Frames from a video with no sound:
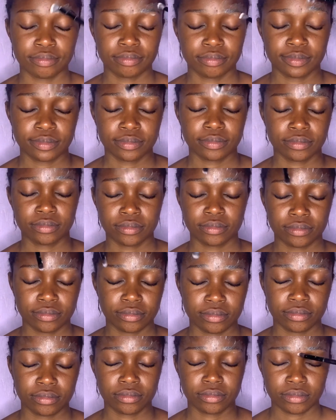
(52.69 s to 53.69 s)
same Kiss
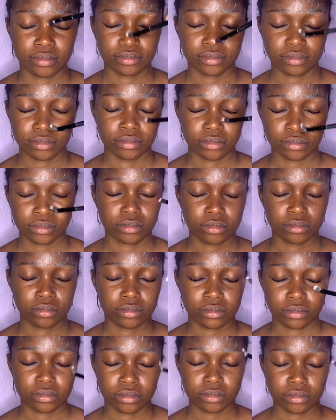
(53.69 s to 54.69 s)
Beauty setting
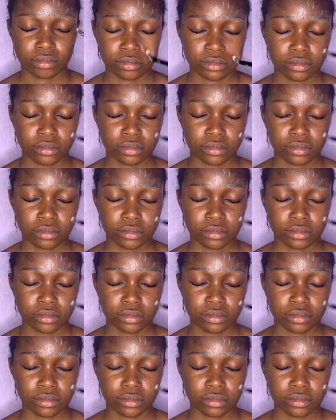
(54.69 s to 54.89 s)
spray